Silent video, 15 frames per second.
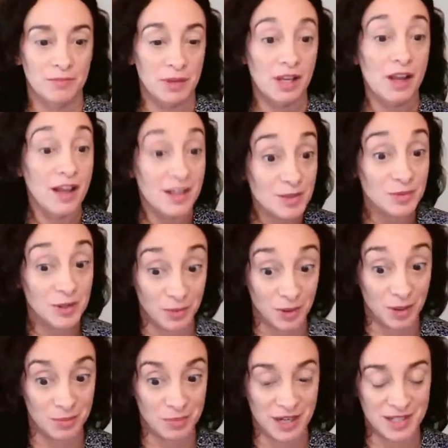because we
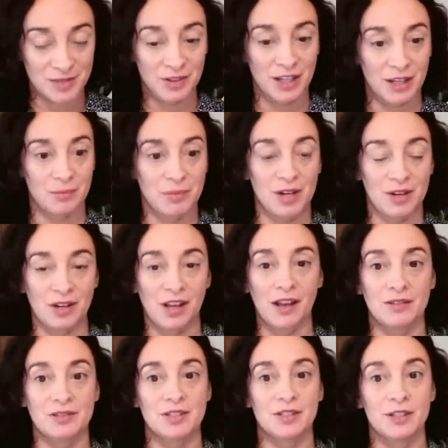were breastfeeding peer
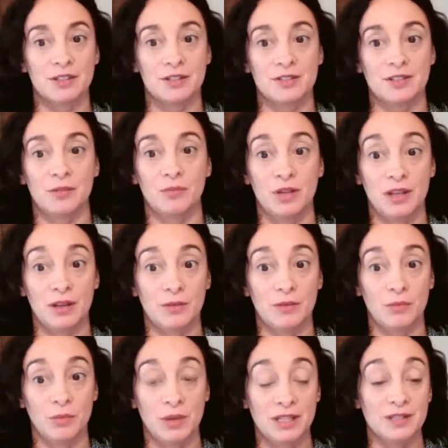counselors and
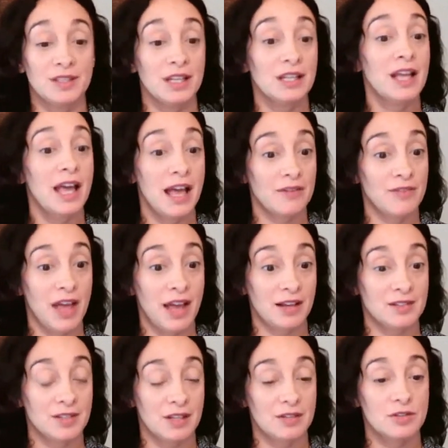we did have
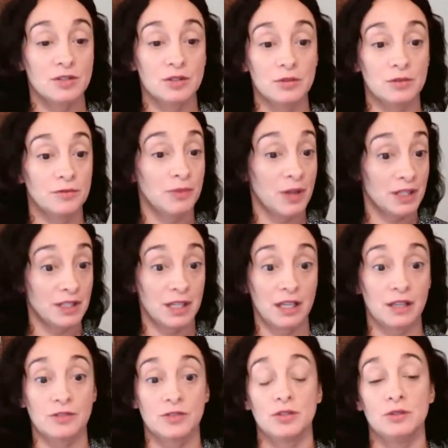access to
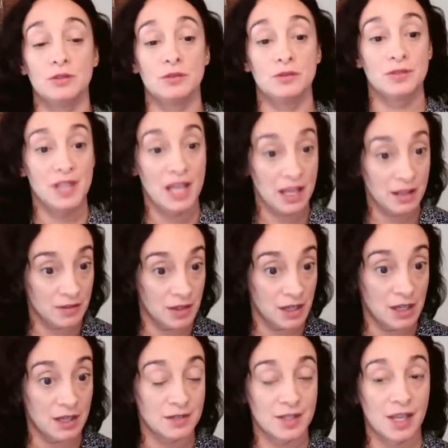funding to take
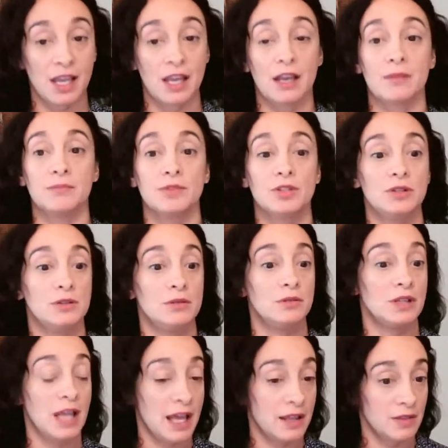the exam, to
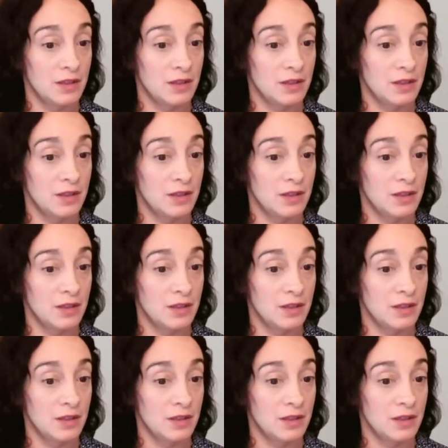get